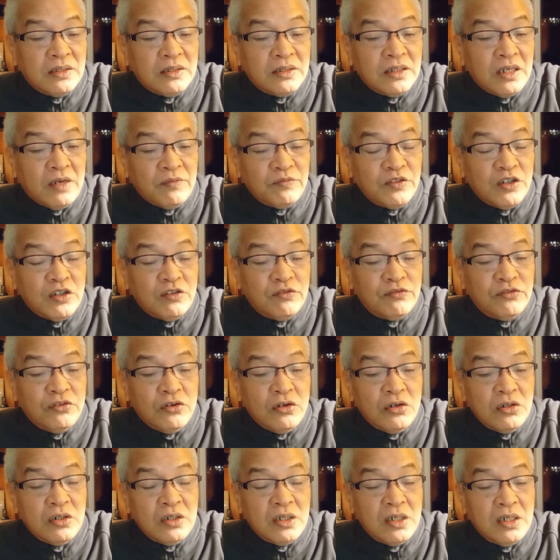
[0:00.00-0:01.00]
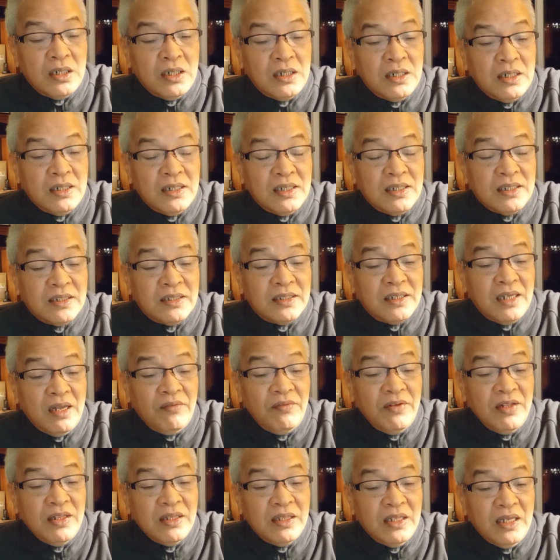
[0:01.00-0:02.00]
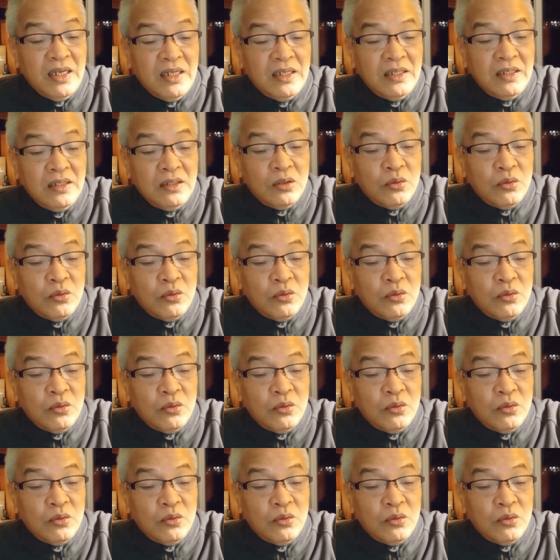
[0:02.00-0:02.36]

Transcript: chapter 4, 17,